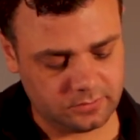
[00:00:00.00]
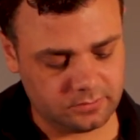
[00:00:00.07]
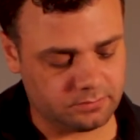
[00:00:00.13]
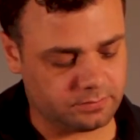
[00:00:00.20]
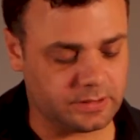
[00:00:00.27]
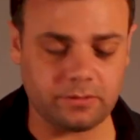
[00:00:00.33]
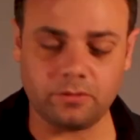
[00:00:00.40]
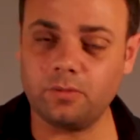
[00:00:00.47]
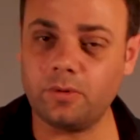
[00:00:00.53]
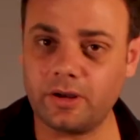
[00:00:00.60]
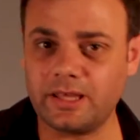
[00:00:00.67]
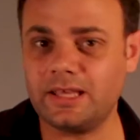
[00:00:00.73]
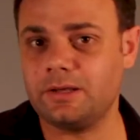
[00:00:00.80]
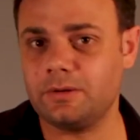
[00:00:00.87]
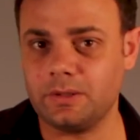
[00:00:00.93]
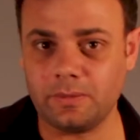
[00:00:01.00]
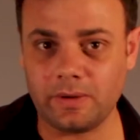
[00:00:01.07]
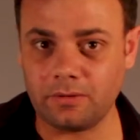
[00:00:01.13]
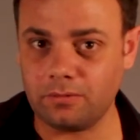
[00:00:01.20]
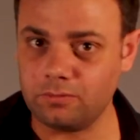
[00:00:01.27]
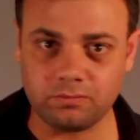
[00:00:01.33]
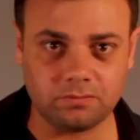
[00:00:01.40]
But it will work equally
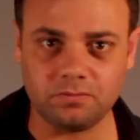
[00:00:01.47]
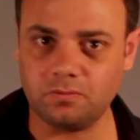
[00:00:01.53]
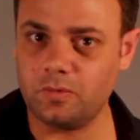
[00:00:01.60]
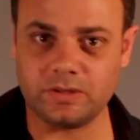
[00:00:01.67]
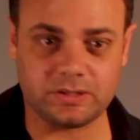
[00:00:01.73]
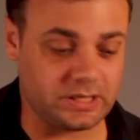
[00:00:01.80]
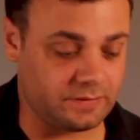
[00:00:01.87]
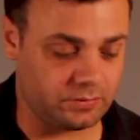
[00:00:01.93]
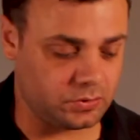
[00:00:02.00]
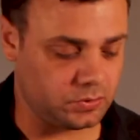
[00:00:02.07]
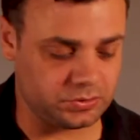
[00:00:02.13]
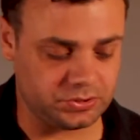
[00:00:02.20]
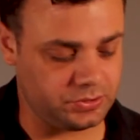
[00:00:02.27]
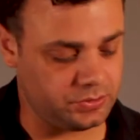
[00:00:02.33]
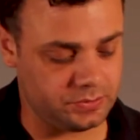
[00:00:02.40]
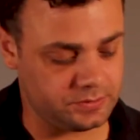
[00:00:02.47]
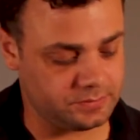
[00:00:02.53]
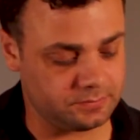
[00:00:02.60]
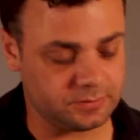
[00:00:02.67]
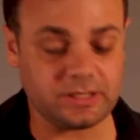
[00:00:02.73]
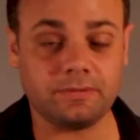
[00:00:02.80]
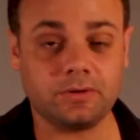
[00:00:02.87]
well whichever chord you use,
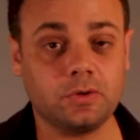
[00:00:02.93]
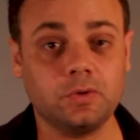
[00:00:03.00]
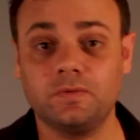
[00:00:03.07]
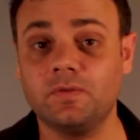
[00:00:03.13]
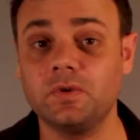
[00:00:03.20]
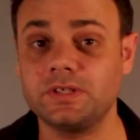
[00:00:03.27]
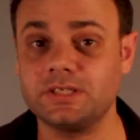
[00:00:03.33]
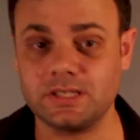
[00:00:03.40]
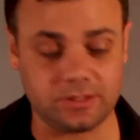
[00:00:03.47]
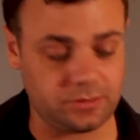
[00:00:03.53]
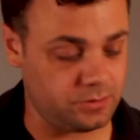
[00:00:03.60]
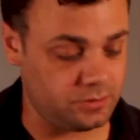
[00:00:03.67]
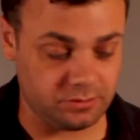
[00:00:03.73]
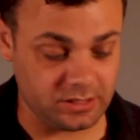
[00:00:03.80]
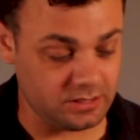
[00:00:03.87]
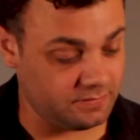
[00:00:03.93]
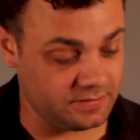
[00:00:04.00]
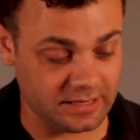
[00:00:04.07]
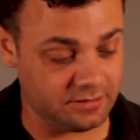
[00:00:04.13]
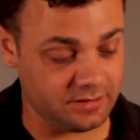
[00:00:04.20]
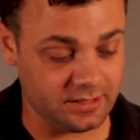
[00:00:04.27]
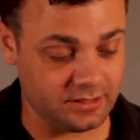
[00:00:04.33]
whichever chord voicing you use, even
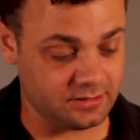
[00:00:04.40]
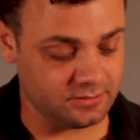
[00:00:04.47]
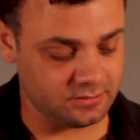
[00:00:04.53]
down here. In